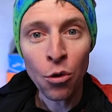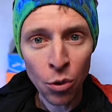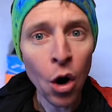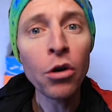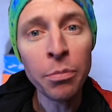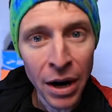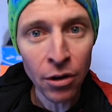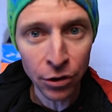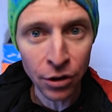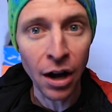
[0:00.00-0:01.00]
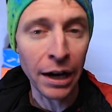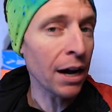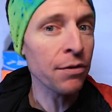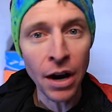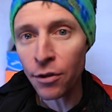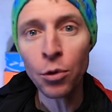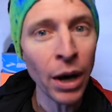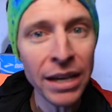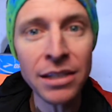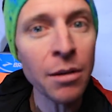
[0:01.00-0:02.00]
road marathon. I've never
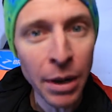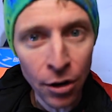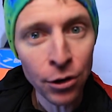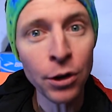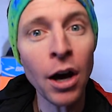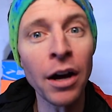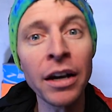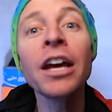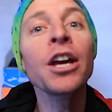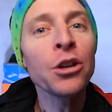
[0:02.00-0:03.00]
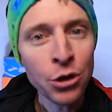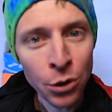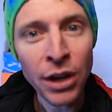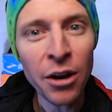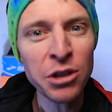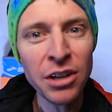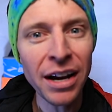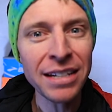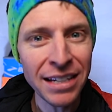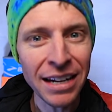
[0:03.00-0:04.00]
raced a marathon.
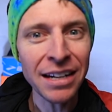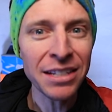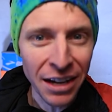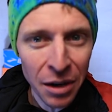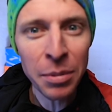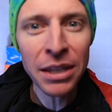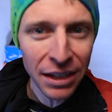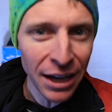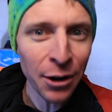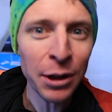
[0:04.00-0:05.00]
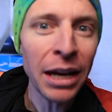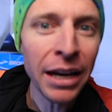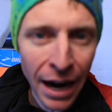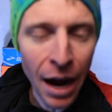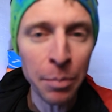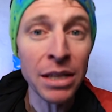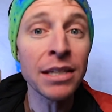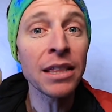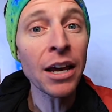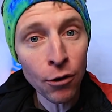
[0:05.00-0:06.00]
2019 is going to be the year that it
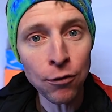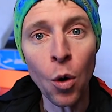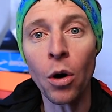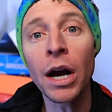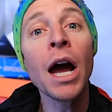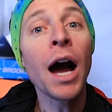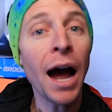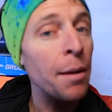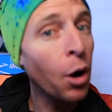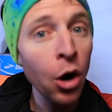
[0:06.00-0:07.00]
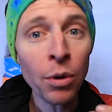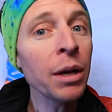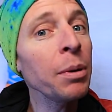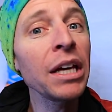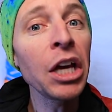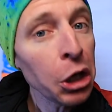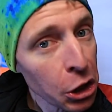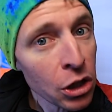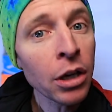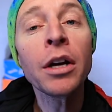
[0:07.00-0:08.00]
happens, and therefore, I'm already
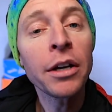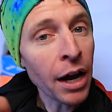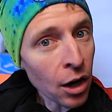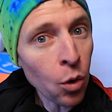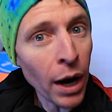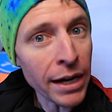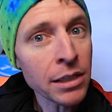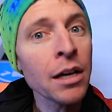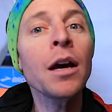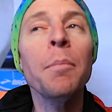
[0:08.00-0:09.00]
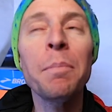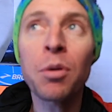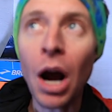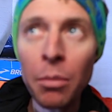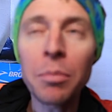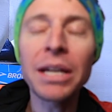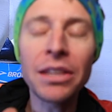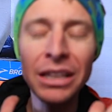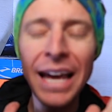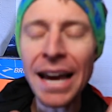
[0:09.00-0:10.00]
beginning, not quite, probably
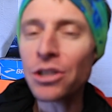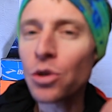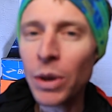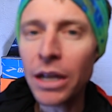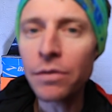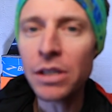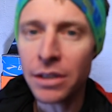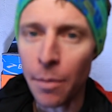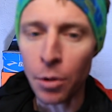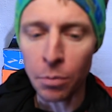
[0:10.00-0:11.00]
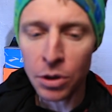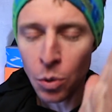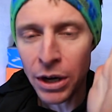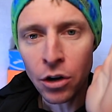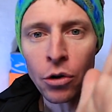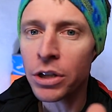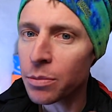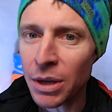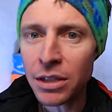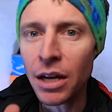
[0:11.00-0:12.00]
the last week of December, between
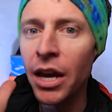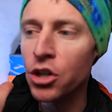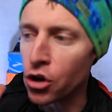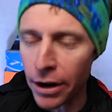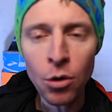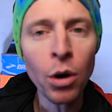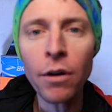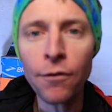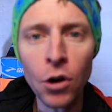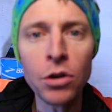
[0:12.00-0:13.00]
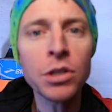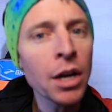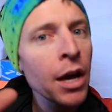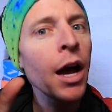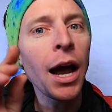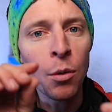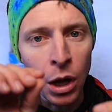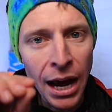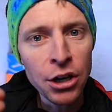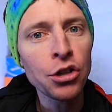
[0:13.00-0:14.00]
Christmas and January 1st, I
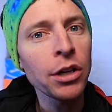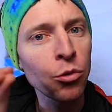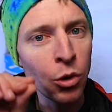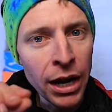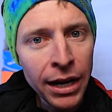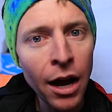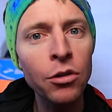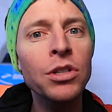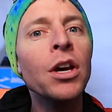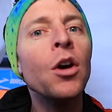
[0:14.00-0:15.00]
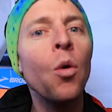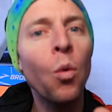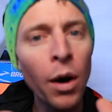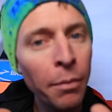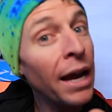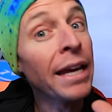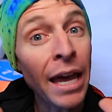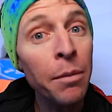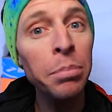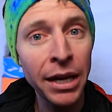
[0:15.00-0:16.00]
will actually write out what my
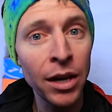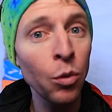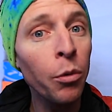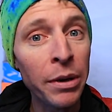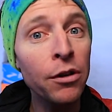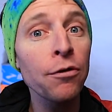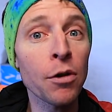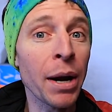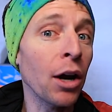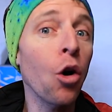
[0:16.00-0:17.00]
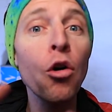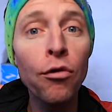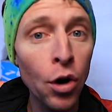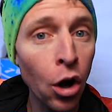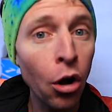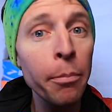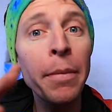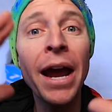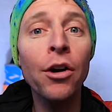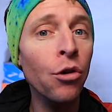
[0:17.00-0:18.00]
game plan will be for my overall
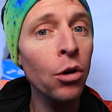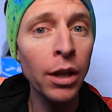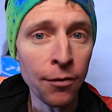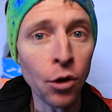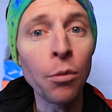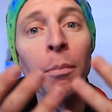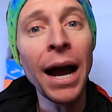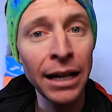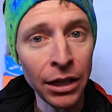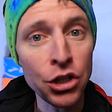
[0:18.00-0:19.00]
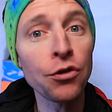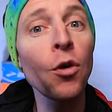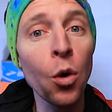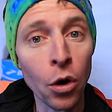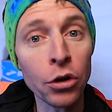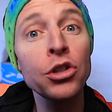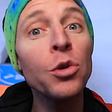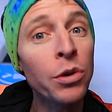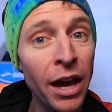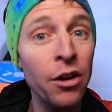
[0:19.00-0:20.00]
macro level mileage for
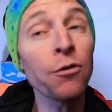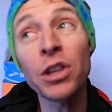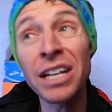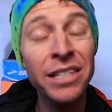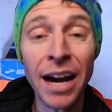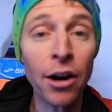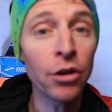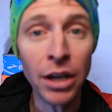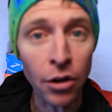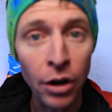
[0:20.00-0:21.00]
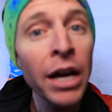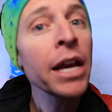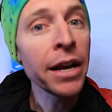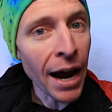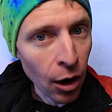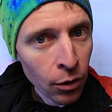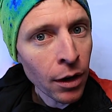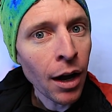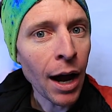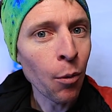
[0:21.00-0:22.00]
2000 for the entire year. Now,
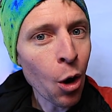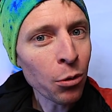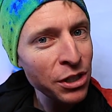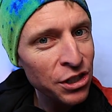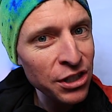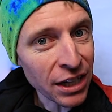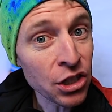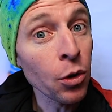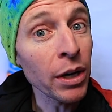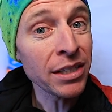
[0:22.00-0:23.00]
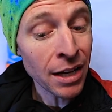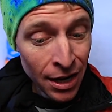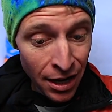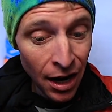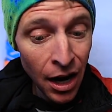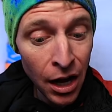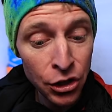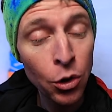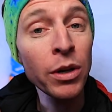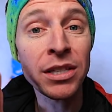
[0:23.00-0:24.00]
I won't stick to it uh,
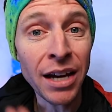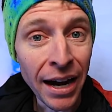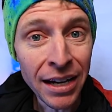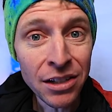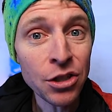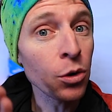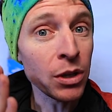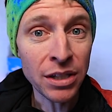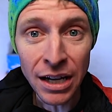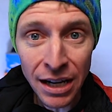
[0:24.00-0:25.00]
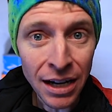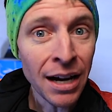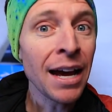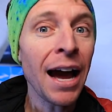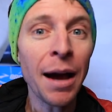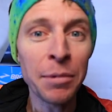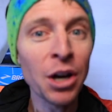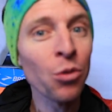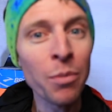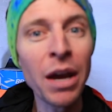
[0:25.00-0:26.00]
to a science, to a T. I'm
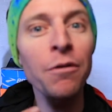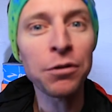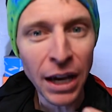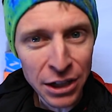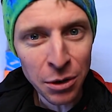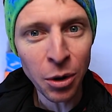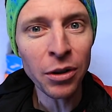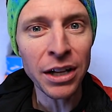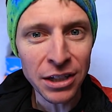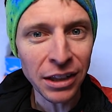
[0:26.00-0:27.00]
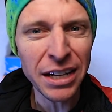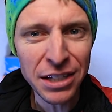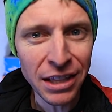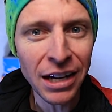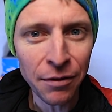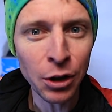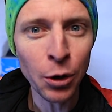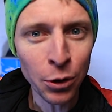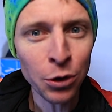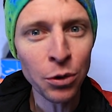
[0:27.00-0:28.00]
going to remain flexible. That's a lesson that I've
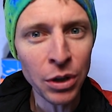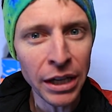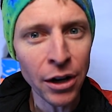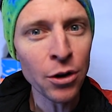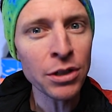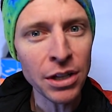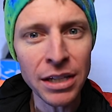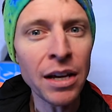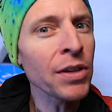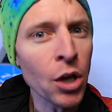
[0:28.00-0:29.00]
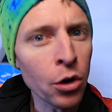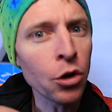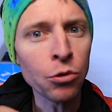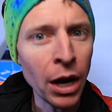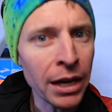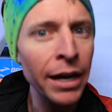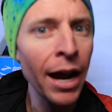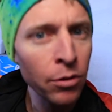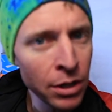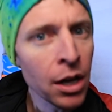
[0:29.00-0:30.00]
learned through the years is even though you write it
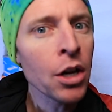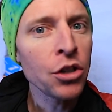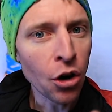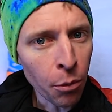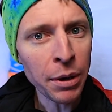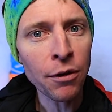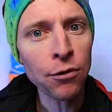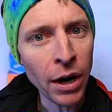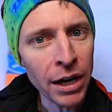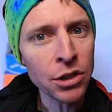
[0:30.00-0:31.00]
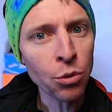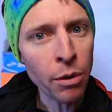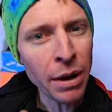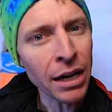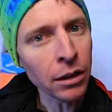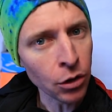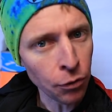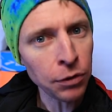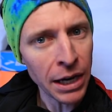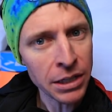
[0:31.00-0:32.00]
out, don't be afraid to remain a little
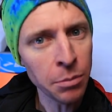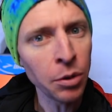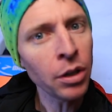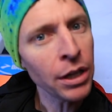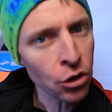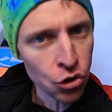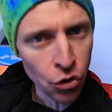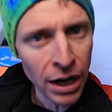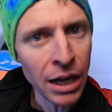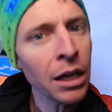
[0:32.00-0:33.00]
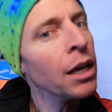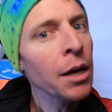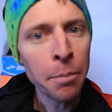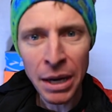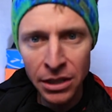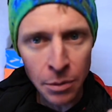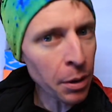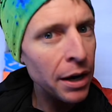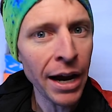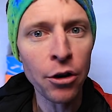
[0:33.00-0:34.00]
flexible in your training based
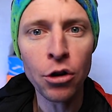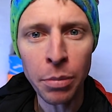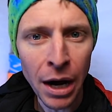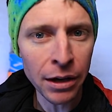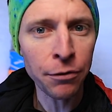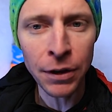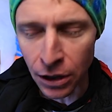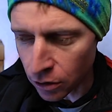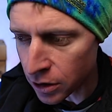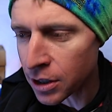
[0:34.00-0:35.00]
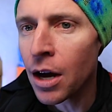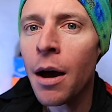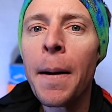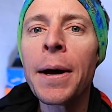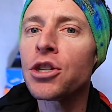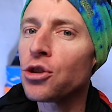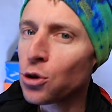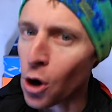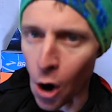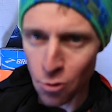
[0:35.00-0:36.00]
upon how your body feels.
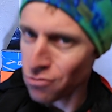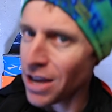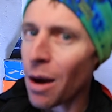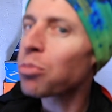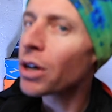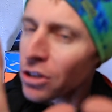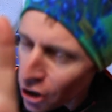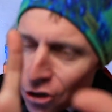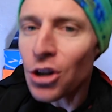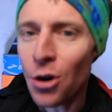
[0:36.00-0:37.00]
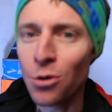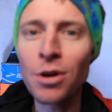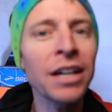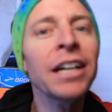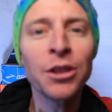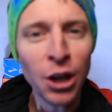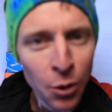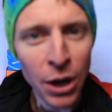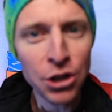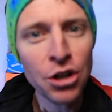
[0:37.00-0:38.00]
So that brings us to the
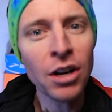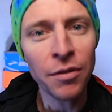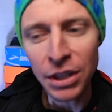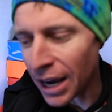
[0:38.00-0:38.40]
question of the